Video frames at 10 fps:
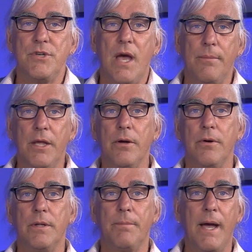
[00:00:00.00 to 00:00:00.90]
job
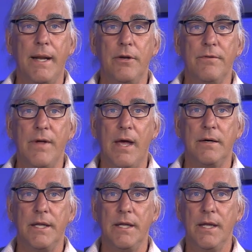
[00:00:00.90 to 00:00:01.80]
here in the Pioneer
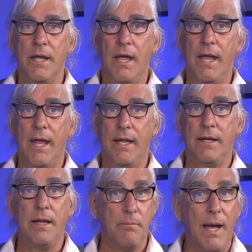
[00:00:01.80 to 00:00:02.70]
Valley and
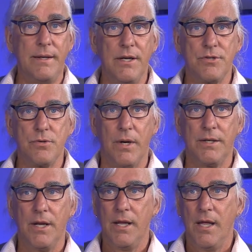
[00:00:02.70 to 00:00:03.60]
in my
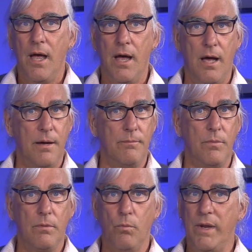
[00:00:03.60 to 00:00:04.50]
district.
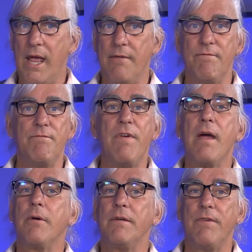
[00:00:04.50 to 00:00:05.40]
Um, we have
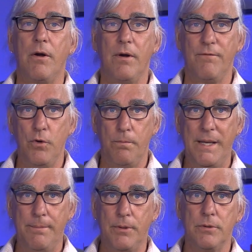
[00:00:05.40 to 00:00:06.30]
very, very few
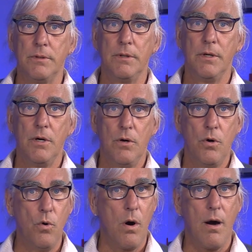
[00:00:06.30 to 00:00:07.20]
people
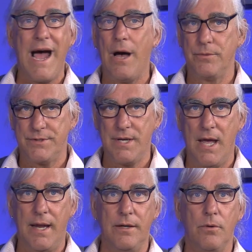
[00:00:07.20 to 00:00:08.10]
who are
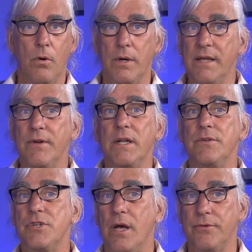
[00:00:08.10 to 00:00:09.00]
outside or even
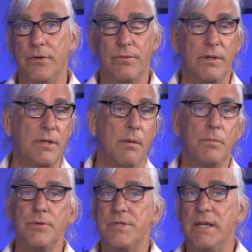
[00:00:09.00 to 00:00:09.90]
in shelter. The
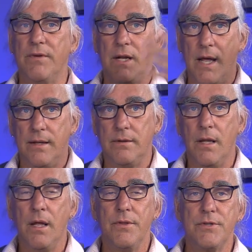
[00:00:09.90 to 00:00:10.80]
numbers, even at
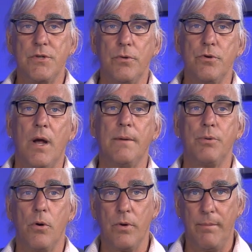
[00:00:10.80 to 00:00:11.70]
the Soldier On
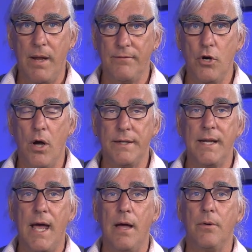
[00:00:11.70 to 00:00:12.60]
program, have gone
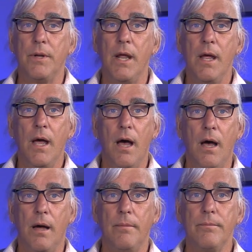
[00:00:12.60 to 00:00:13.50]
down
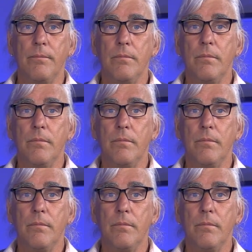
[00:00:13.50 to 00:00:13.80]
um,